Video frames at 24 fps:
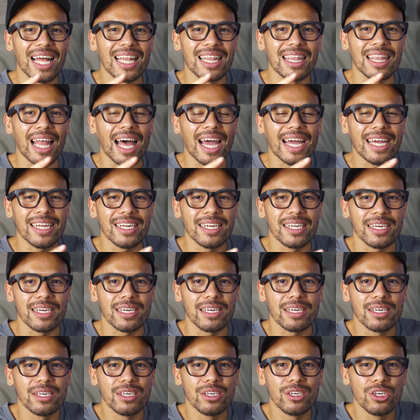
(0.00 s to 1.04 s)
aligning
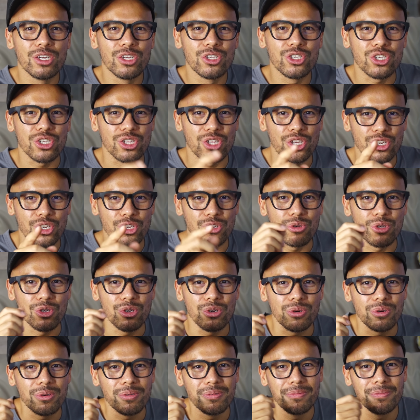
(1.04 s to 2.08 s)
to the new
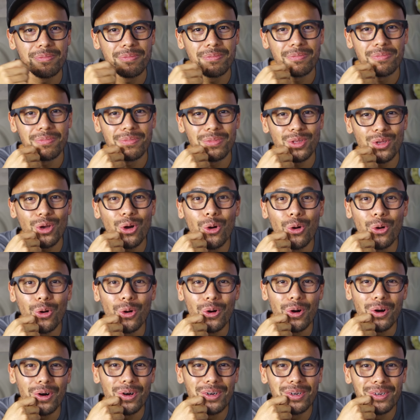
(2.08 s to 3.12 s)
you, or
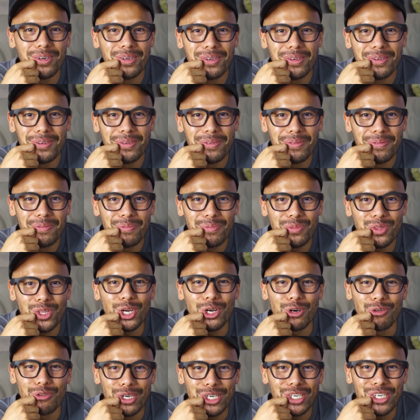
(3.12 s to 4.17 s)
the
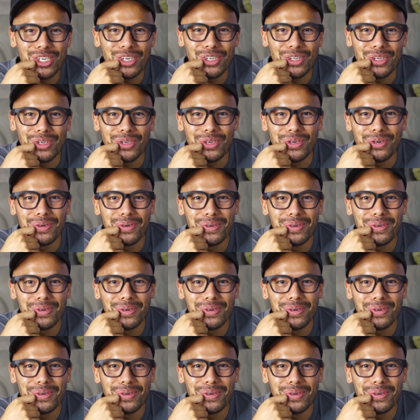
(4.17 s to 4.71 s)
original you.